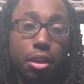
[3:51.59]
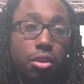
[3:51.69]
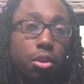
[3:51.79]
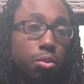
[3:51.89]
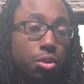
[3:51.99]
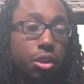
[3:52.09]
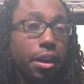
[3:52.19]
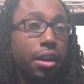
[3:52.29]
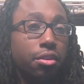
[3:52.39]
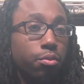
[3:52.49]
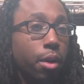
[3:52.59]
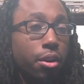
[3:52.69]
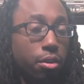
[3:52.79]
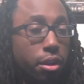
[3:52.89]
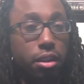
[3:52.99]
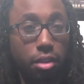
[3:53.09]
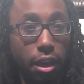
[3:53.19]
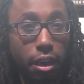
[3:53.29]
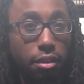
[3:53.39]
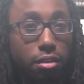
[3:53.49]
and so she had to right hook his
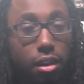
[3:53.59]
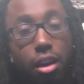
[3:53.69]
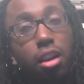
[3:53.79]
ass.